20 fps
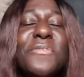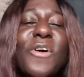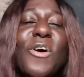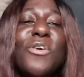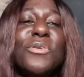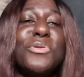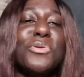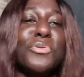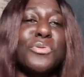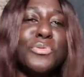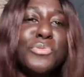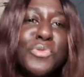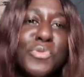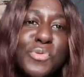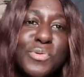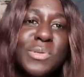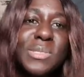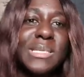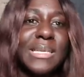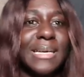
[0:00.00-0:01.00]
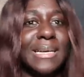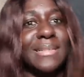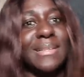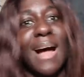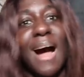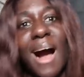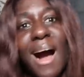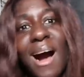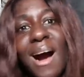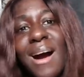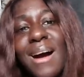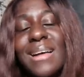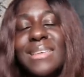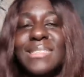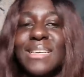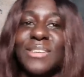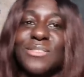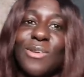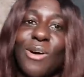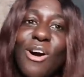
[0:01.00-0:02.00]
of all the oohs and
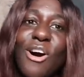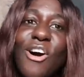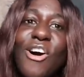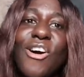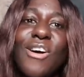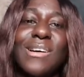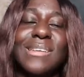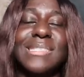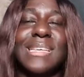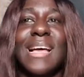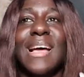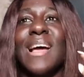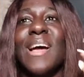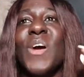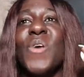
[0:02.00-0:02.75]
ahs and ahs,